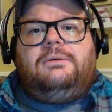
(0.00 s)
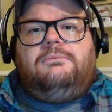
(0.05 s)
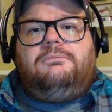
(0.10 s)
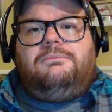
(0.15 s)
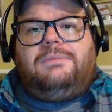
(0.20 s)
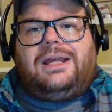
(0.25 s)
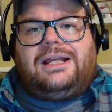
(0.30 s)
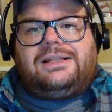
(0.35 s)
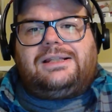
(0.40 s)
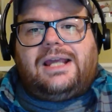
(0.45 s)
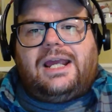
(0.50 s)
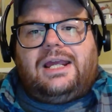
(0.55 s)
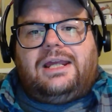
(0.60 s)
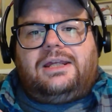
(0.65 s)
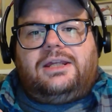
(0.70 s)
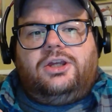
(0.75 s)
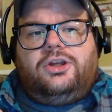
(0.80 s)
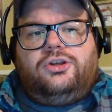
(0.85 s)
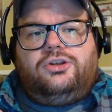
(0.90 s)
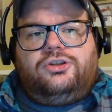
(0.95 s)
makes
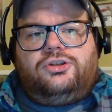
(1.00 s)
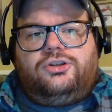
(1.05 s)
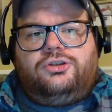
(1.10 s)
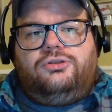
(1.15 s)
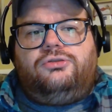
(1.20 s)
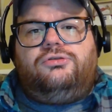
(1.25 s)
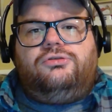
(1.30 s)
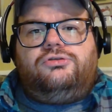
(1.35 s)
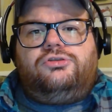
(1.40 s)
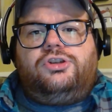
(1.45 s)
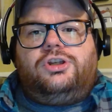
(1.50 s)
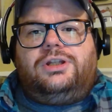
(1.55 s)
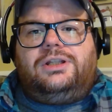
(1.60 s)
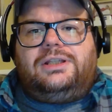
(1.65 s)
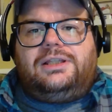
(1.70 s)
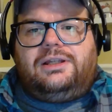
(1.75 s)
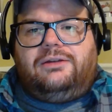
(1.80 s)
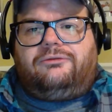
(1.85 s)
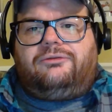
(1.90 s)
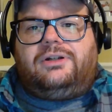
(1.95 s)
a huge
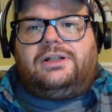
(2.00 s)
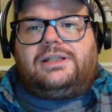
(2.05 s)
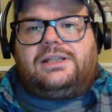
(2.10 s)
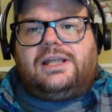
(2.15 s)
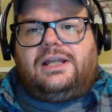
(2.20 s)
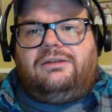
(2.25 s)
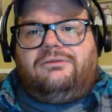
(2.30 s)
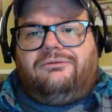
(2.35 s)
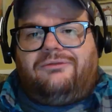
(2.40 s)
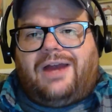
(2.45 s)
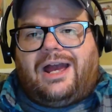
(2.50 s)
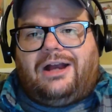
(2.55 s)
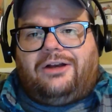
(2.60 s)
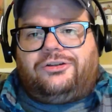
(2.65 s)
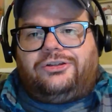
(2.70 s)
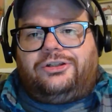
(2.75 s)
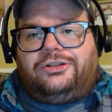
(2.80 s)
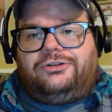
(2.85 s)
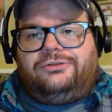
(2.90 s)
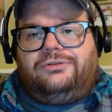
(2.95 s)
difference in
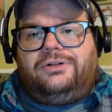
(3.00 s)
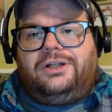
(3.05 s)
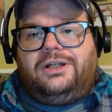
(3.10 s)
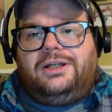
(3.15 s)
value